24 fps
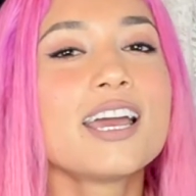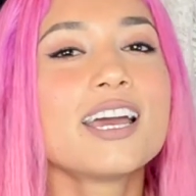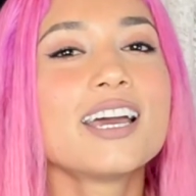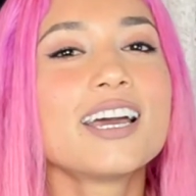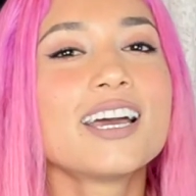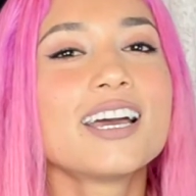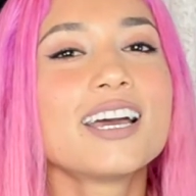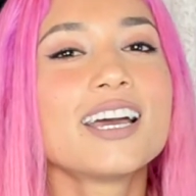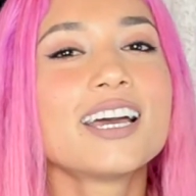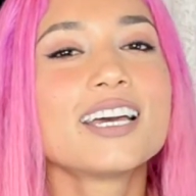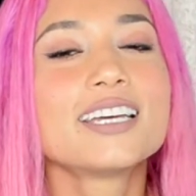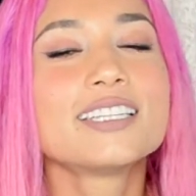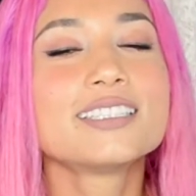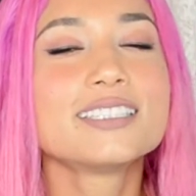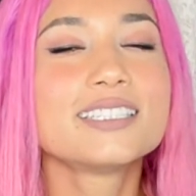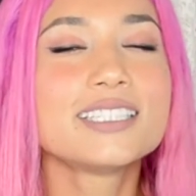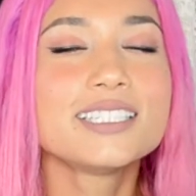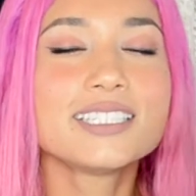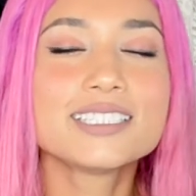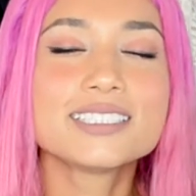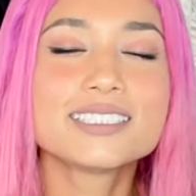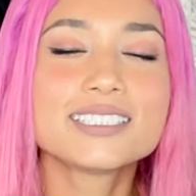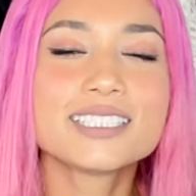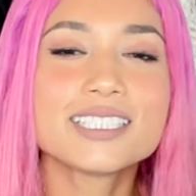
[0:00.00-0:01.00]
And
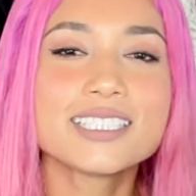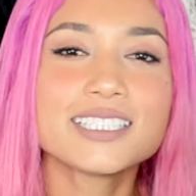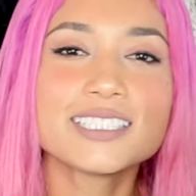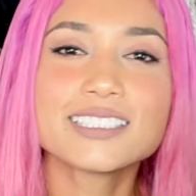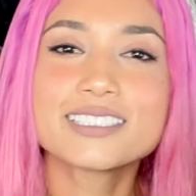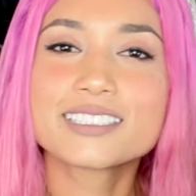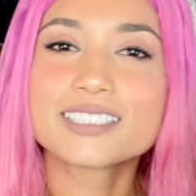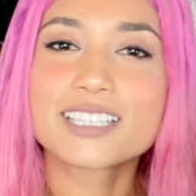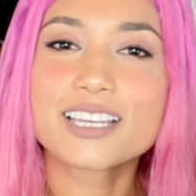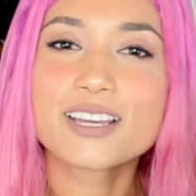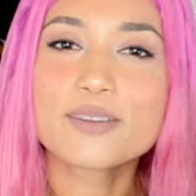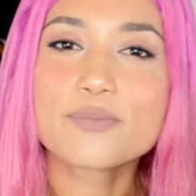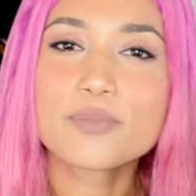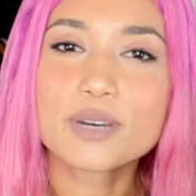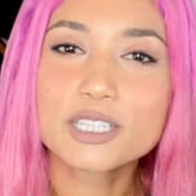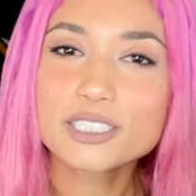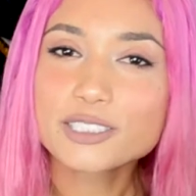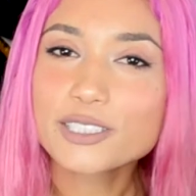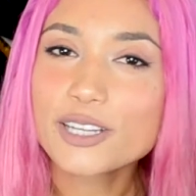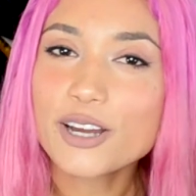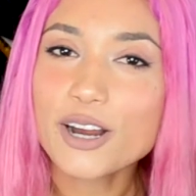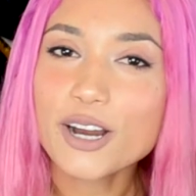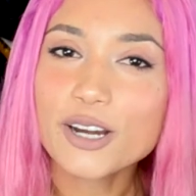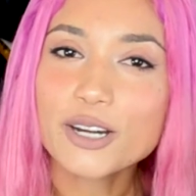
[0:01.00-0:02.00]
this is the
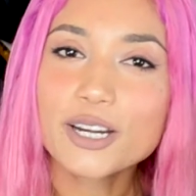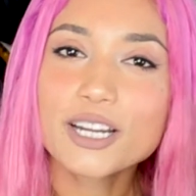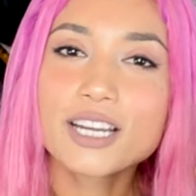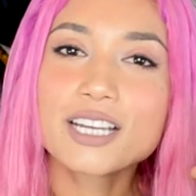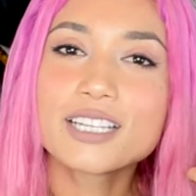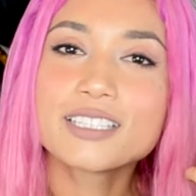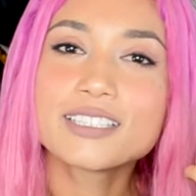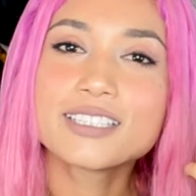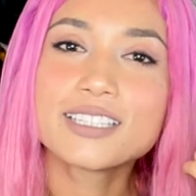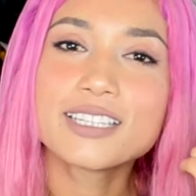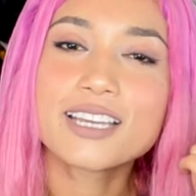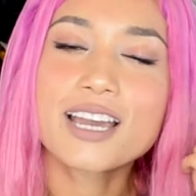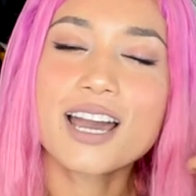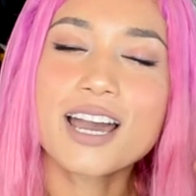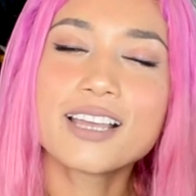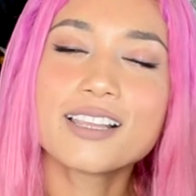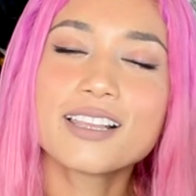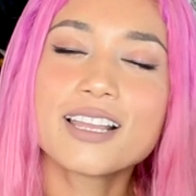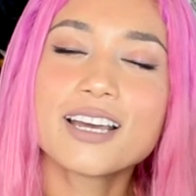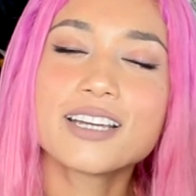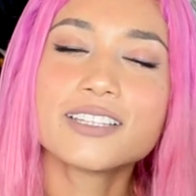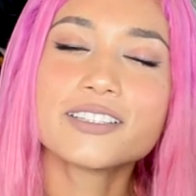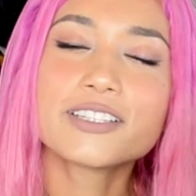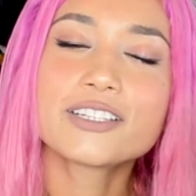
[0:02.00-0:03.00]
mascara, the
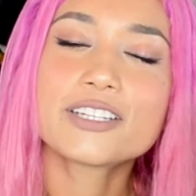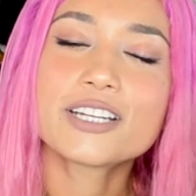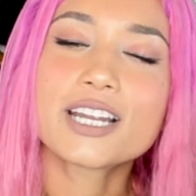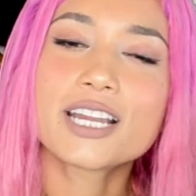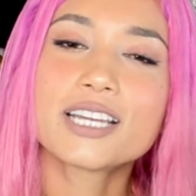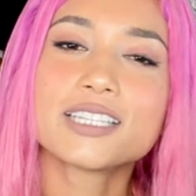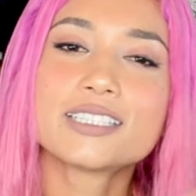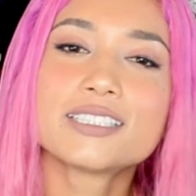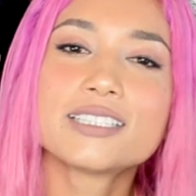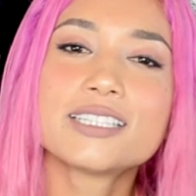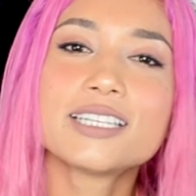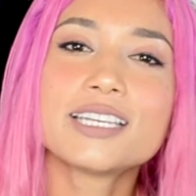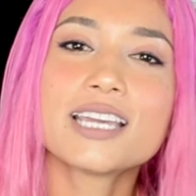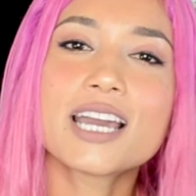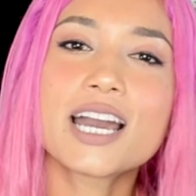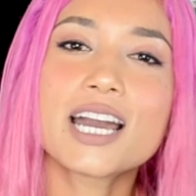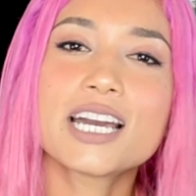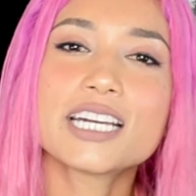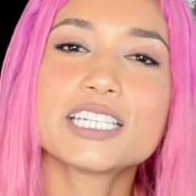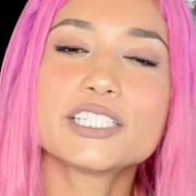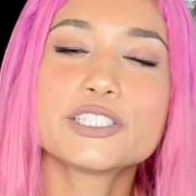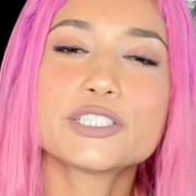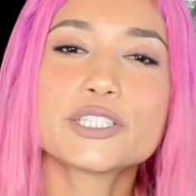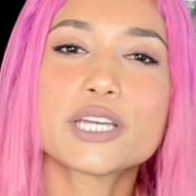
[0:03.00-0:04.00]
eyeliner, and the
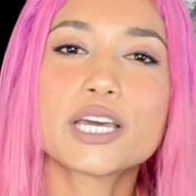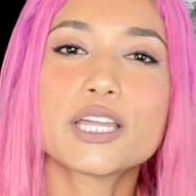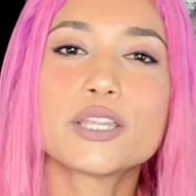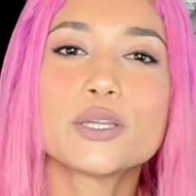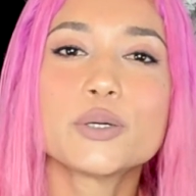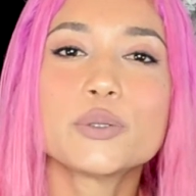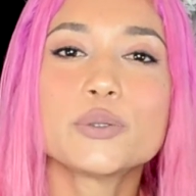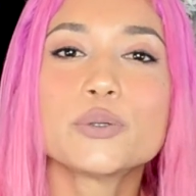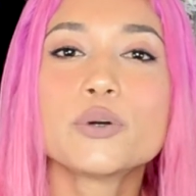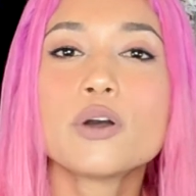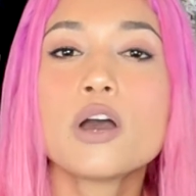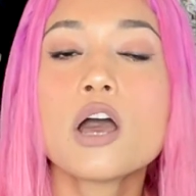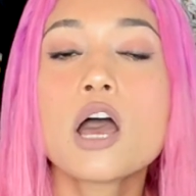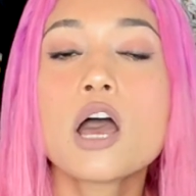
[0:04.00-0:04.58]
eyeshadow.